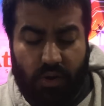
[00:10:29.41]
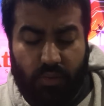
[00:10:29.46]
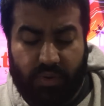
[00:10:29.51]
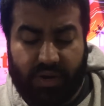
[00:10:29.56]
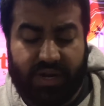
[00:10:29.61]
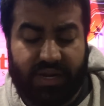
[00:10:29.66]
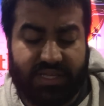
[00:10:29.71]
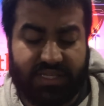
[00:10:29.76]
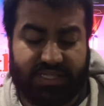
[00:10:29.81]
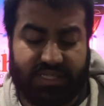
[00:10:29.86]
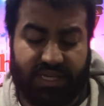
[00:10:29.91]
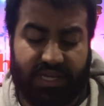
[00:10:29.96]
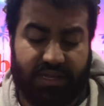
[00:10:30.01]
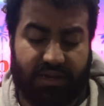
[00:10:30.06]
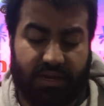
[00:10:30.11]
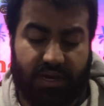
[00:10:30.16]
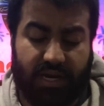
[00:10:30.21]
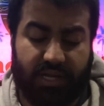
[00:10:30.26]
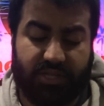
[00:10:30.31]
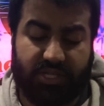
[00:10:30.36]
We're going to see it.
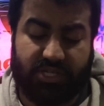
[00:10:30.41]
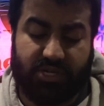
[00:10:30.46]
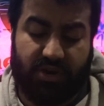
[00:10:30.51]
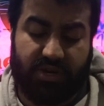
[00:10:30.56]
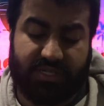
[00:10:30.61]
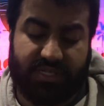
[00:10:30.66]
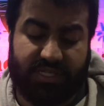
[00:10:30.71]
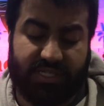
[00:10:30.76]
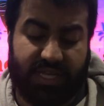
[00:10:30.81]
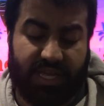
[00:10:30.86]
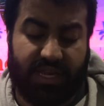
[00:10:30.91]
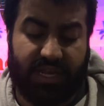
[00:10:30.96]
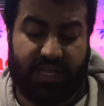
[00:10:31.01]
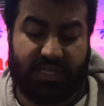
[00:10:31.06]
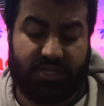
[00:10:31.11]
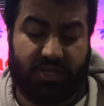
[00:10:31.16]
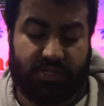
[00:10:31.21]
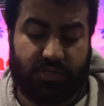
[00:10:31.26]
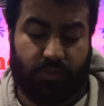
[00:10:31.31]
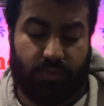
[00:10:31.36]
This card is insane.
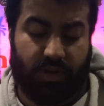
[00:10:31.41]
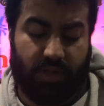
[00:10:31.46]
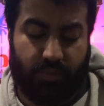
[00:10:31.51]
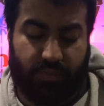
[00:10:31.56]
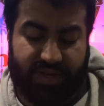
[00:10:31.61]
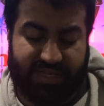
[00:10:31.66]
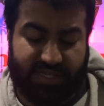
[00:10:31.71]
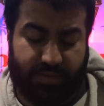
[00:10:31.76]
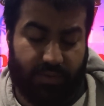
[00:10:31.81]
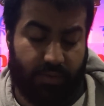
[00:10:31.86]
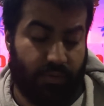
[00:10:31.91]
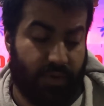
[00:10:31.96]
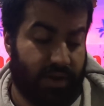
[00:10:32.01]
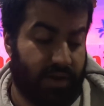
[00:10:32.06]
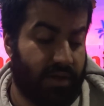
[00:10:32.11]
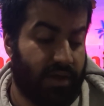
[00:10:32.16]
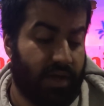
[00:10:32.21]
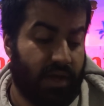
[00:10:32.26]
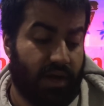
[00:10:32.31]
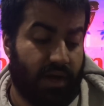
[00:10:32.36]
It's also one of the ways that we
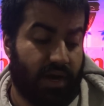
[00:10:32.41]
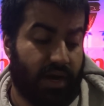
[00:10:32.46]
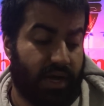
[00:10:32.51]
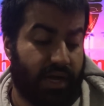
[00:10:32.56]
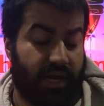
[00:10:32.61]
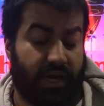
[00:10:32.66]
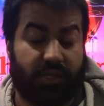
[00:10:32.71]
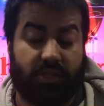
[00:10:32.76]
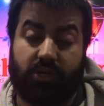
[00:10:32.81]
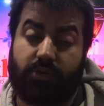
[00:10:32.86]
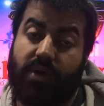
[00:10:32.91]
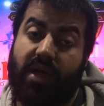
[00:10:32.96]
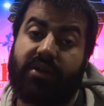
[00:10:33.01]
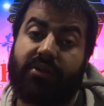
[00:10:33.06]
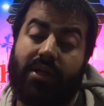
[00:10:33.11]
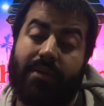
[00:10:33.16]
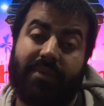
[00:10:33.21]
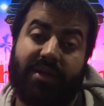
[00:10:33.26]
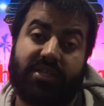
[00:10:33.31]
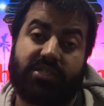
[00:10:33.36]
win the
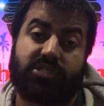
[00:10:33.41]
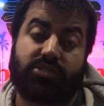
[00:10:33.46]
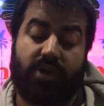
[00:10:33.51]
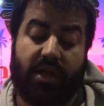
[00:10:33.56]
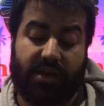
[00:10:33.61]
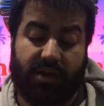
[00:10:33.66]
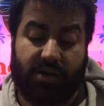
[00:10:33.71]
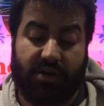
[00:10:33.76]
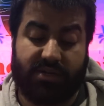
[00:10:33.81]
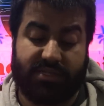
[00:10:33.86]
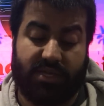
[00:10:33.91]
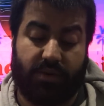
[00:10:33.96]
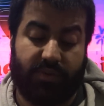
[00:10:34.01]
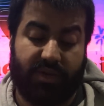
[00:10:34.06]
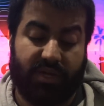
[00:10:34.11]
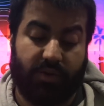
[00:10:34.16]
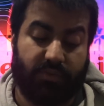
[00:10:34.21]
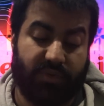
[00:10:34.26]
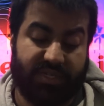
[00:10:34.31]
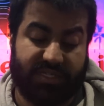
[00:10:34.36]
Grand Game against Striker, is that we
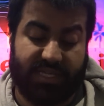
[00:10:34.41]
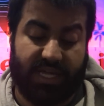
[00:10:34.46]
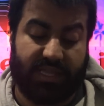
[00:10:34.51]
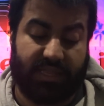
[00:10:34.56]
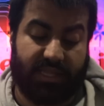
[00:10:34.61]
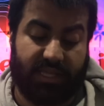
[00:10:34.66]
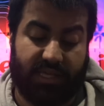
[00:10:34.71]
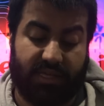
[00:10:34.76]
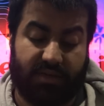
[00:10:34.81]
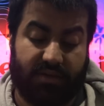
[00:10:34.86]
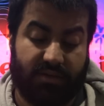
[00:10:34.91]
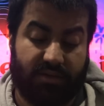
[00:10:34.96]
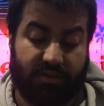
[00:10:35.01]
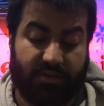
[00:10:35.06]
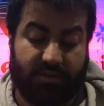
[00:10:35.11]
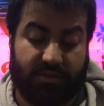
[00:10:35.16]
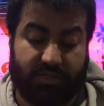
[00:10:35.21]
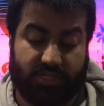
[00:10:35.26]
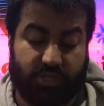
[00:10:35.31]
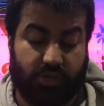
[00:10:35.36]
can reset the
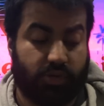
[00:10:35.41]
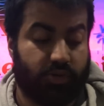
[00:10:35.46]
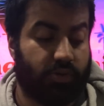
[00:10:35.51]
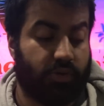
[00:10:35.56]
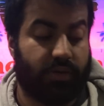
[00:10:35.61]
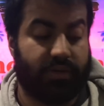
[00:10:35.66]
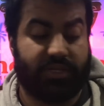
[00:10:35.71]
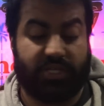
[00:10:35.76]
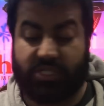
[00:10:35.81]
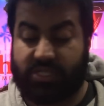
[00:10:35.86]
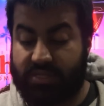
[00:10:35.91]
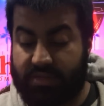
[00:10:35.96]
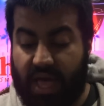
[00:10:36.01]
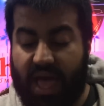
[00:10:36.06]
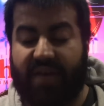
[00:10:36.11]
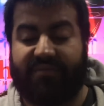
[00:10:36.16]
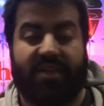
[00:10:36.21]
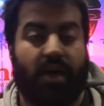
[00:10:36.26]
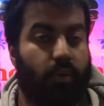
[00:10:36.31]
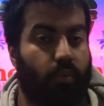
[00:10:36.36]
circle and just
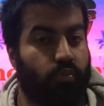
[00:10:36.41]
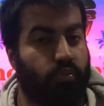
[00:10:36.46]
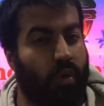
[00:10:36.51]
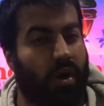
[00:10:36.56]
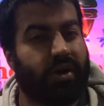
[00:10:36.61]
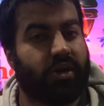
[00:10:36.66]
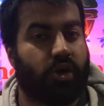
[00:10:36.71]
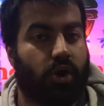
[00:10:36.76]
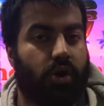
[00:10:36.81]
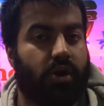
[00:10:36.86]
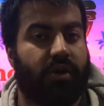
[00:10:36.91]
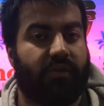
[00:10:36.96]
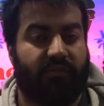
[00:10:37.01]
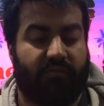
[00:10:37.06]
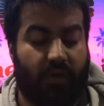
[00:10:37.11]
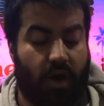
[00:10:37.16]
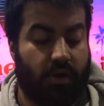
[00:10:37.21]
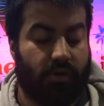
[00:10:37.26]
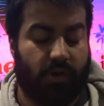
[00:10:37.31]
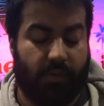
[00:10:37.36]
have that one card
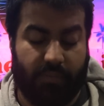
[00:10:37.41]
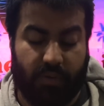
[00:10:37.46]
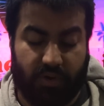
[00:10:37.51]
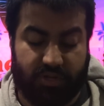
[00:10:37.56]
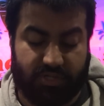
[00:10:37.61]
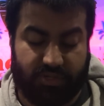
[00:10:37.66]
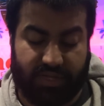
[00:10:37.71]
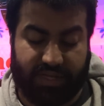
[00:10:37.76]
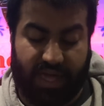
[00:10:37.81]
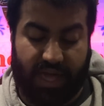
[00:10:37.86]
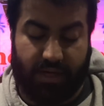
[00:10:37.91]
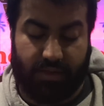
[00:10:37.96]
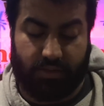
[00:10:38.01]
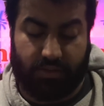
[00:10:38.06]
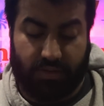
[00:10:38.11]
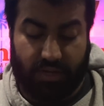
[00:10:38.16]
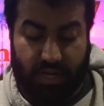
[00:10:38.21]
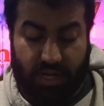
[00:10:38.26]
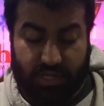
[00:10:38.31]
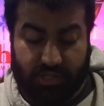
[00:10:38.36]
on our opponent so they
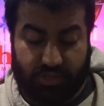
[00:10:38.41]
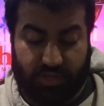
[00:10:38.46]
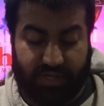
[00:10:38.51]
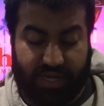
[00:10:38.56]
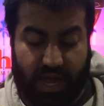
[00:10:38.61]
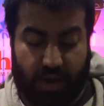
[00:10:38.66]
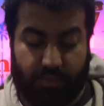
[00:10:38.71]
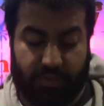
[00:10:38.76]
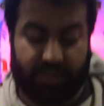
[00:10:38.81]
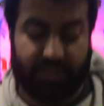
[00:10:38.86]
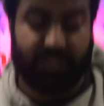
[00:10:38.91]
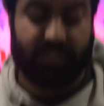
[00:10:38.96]
can't really